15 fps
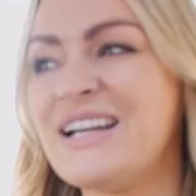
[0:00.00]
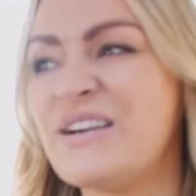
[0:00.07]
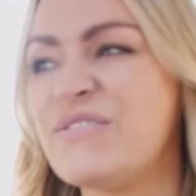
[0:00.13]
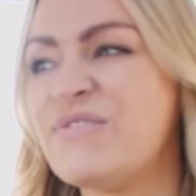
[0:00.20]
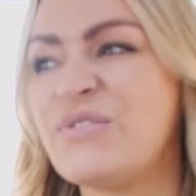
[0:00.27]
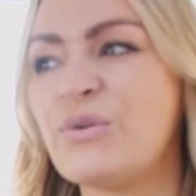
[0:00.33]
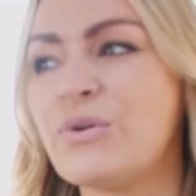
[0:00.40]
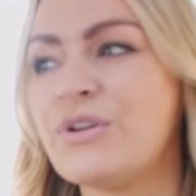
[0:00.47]
like
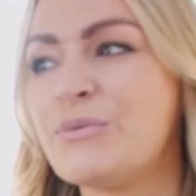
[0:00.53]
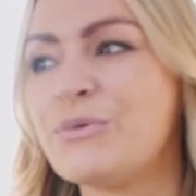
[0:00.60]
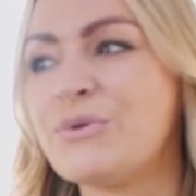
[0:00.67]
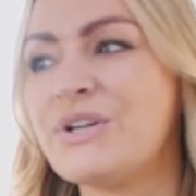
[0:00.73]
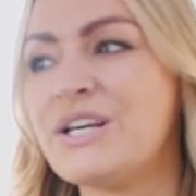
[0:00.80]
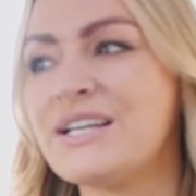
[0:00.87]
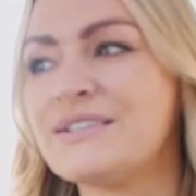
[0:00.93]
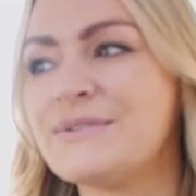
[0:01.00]
four in the
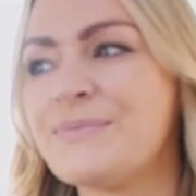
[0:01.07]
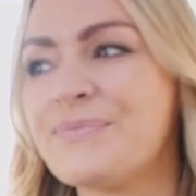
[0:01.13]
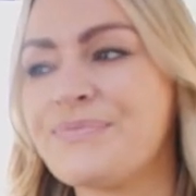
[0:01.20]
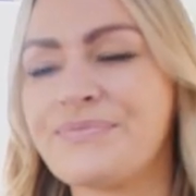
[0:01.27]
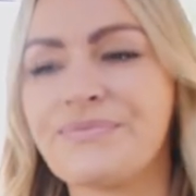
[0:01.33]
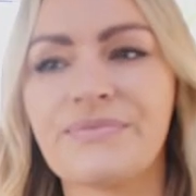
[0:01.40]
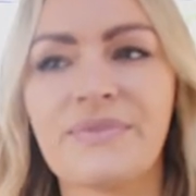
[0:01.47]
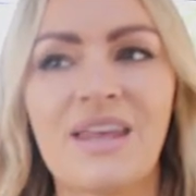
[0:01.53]
morning,
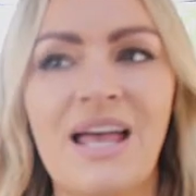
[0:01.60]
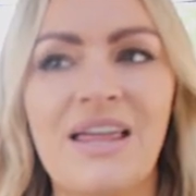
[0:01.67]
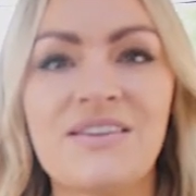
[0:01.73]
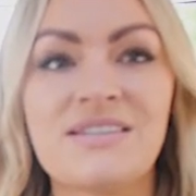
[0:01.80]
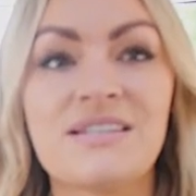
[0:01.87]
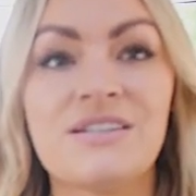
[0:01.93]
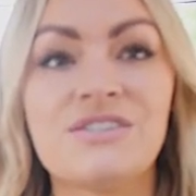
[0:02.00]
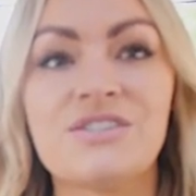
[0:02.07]
and the
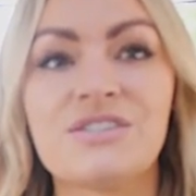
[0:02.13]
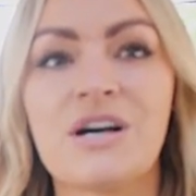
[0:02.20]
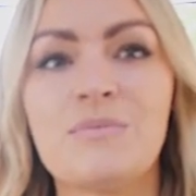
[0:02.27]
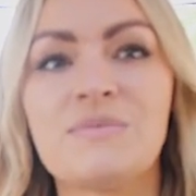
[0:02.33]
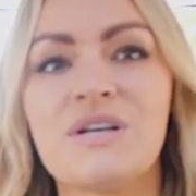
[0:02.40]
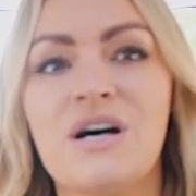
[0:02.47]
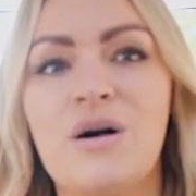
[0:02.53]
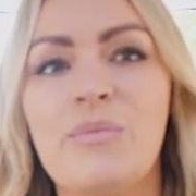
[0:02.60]
sun just
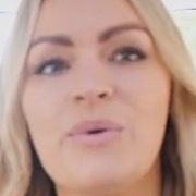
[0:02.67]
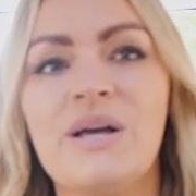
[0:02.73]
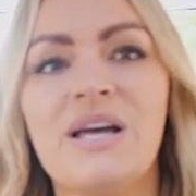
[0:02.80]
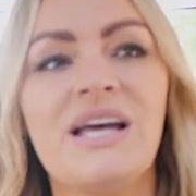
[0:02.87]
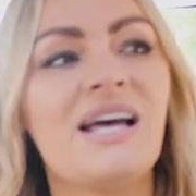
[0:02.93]
comes up,